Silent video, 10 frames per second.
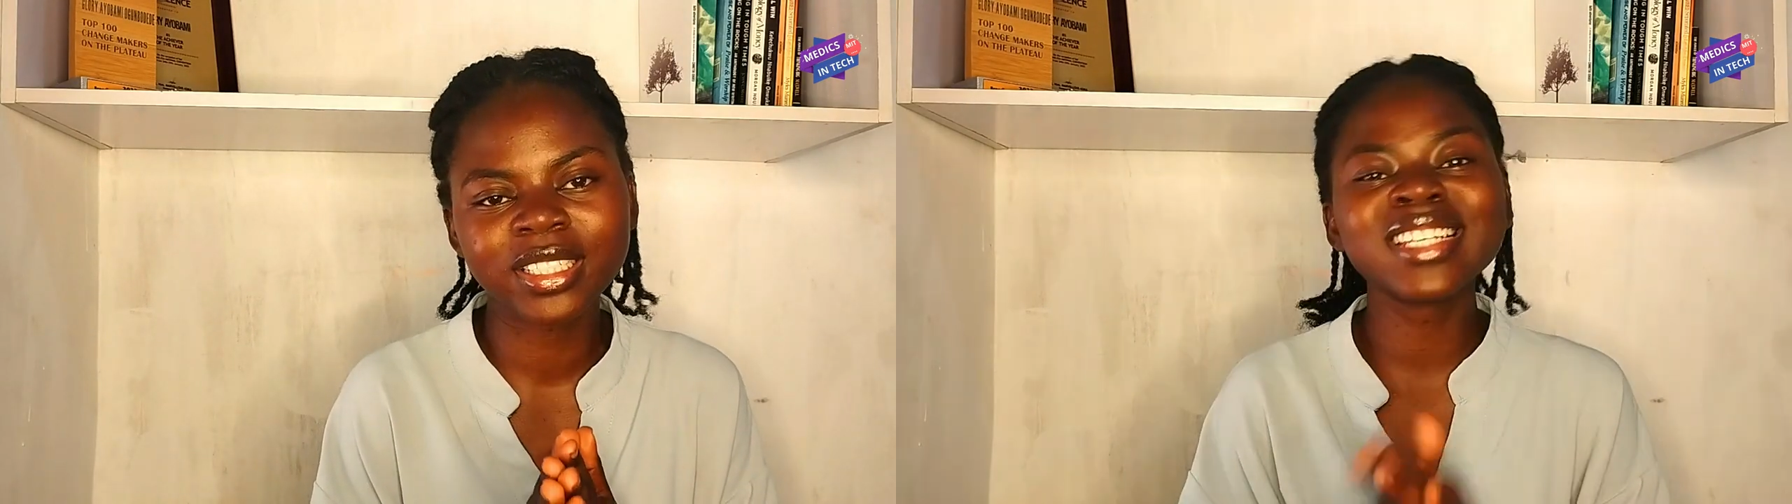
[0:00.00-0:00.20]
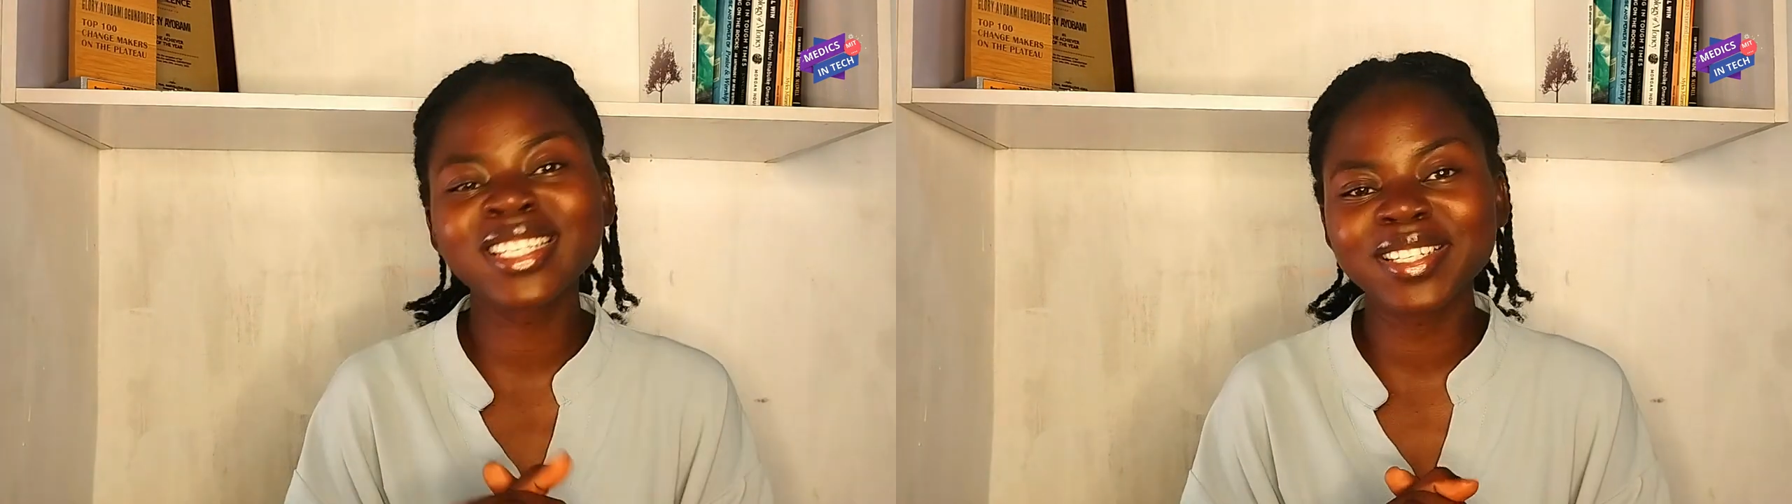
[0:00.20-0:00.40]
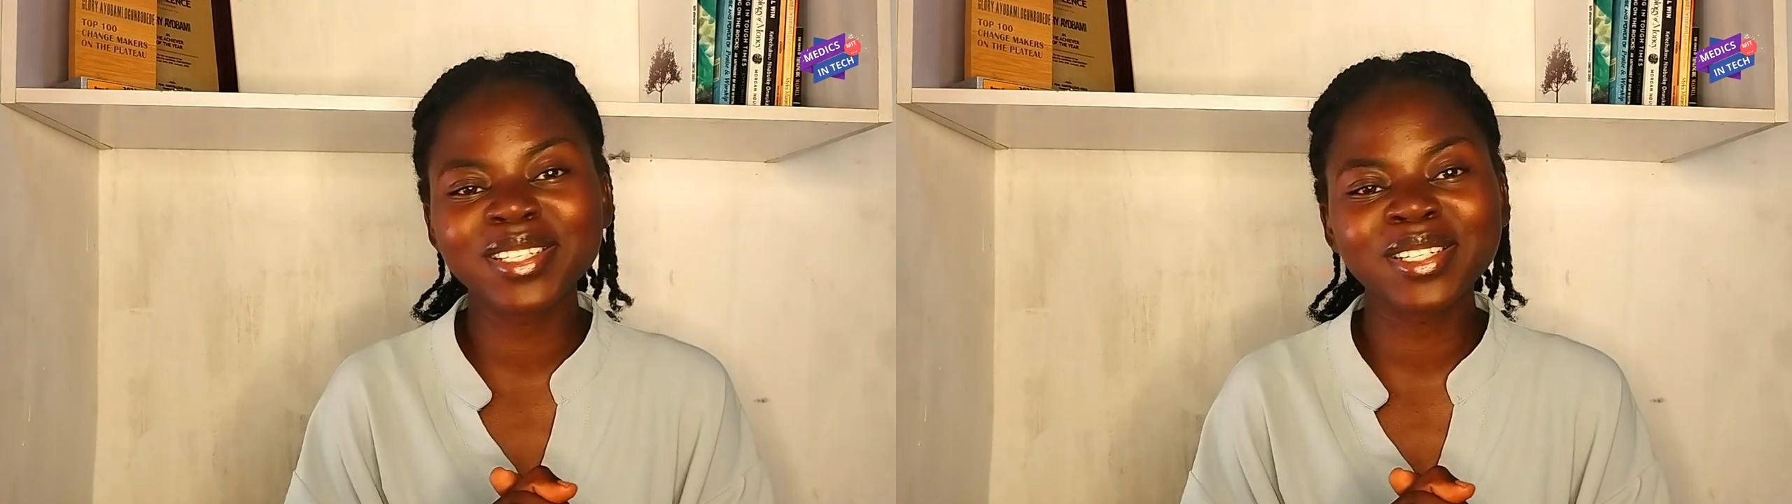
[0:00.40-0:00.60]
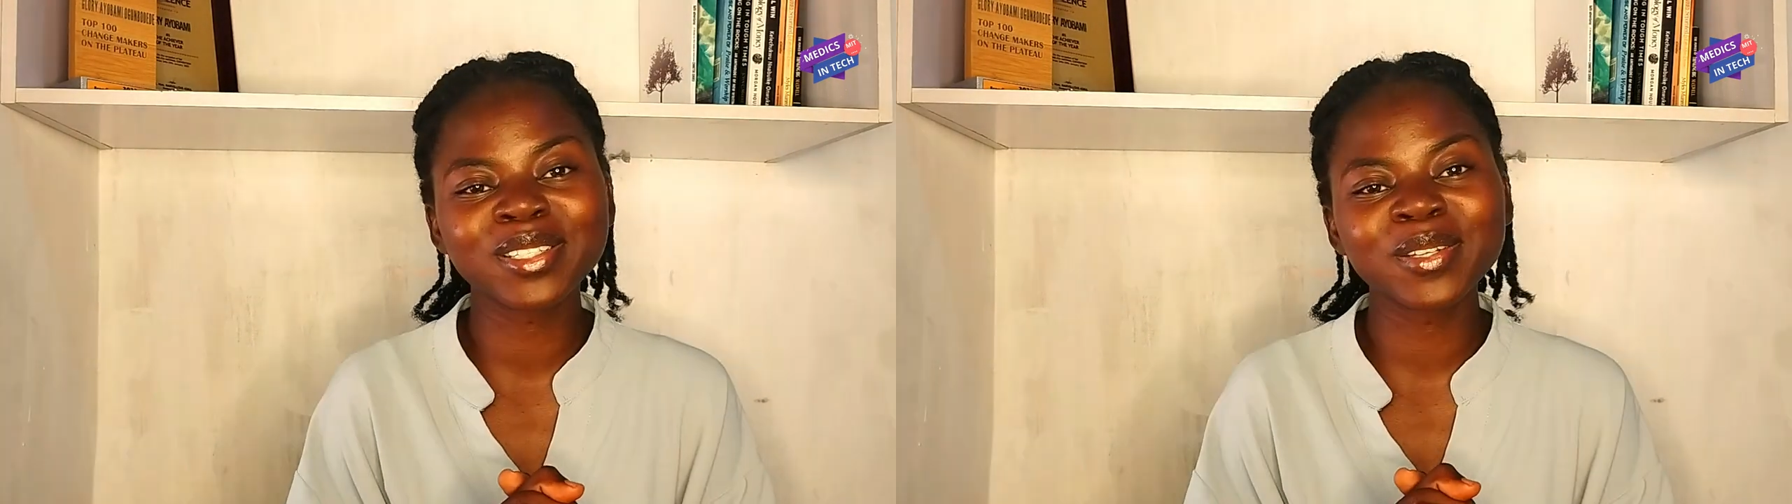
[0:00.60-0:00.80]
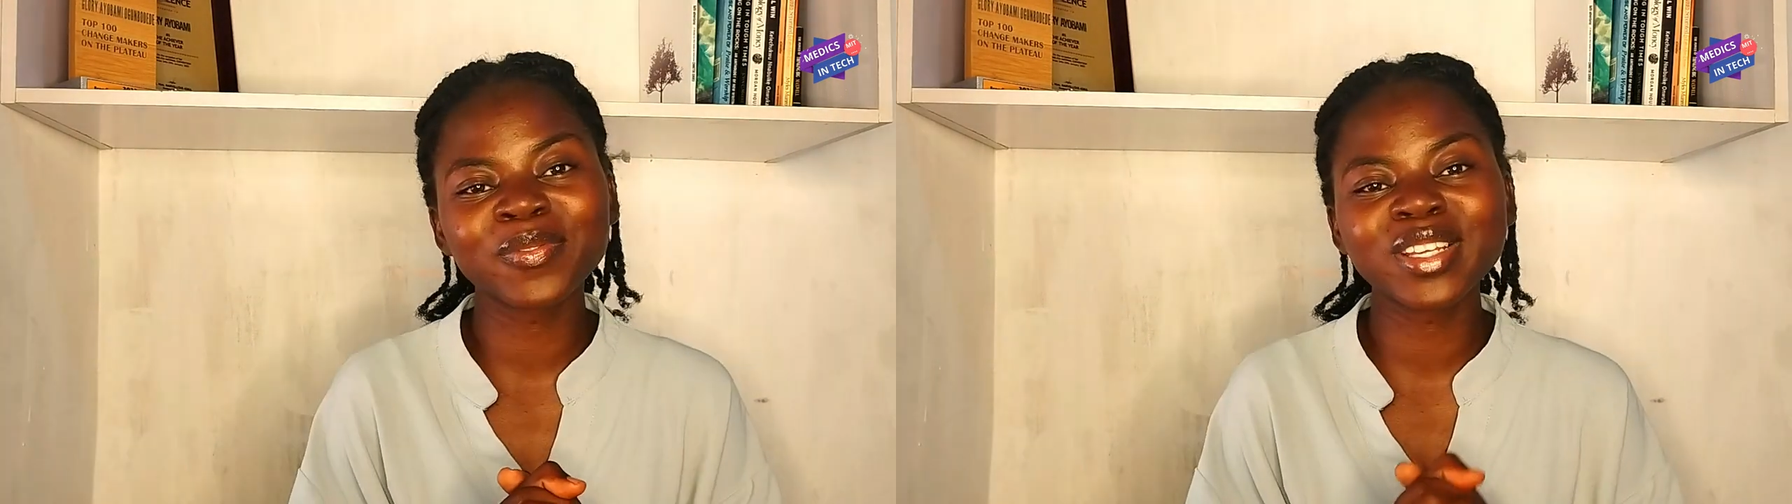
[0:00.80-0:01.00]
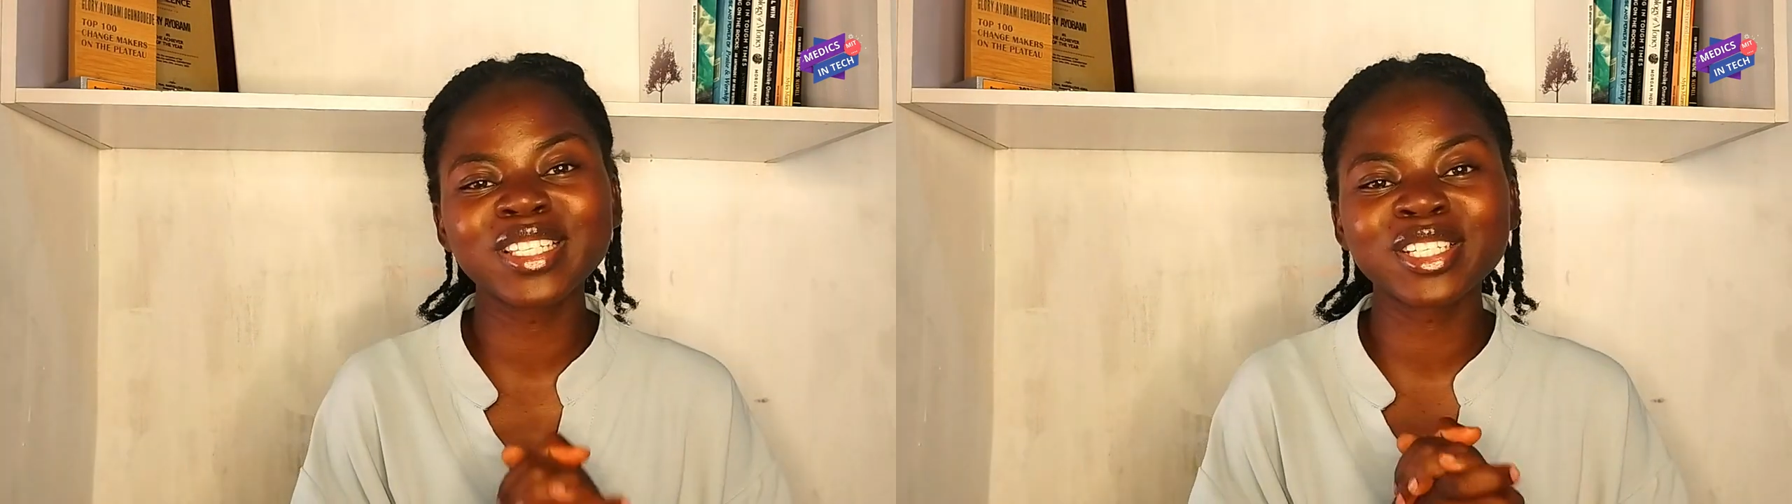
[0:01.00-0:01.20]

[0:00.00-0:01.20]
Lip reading: this initiative is a